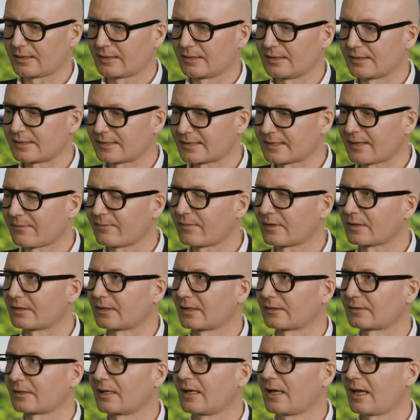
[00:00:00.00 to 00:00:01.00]
is something
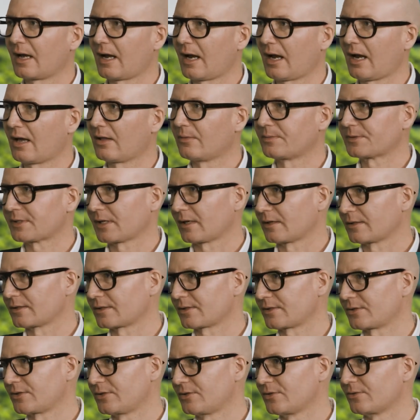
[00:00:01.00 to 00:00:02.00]
that helps
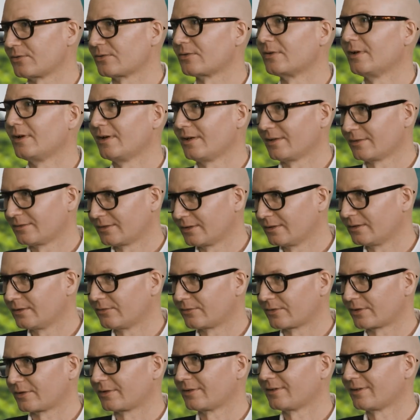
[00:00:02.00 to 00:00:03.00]
us to
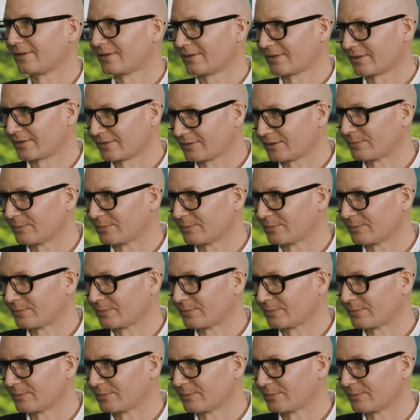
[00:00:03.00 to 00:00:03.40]
deliver uh,